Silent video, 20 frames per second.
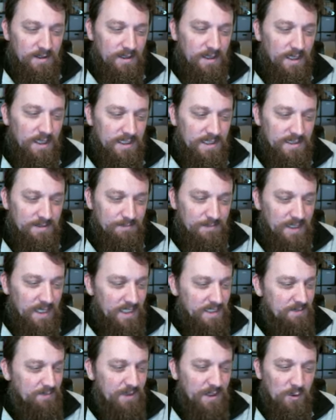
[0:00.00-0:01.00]
Uh, it's a
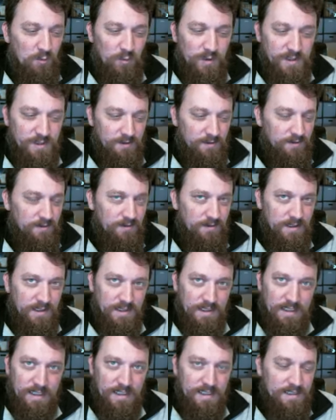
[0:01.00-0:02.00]
nice big wizard.
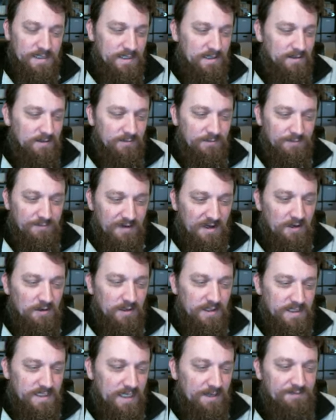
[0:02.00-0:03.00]
It is
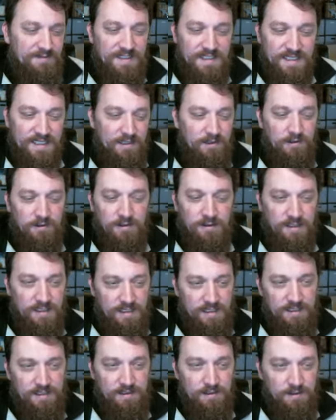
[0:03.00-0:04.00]
fairly tough to kill
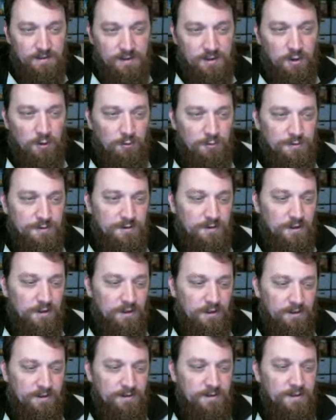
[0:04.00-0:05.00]
in Koatl's Claw.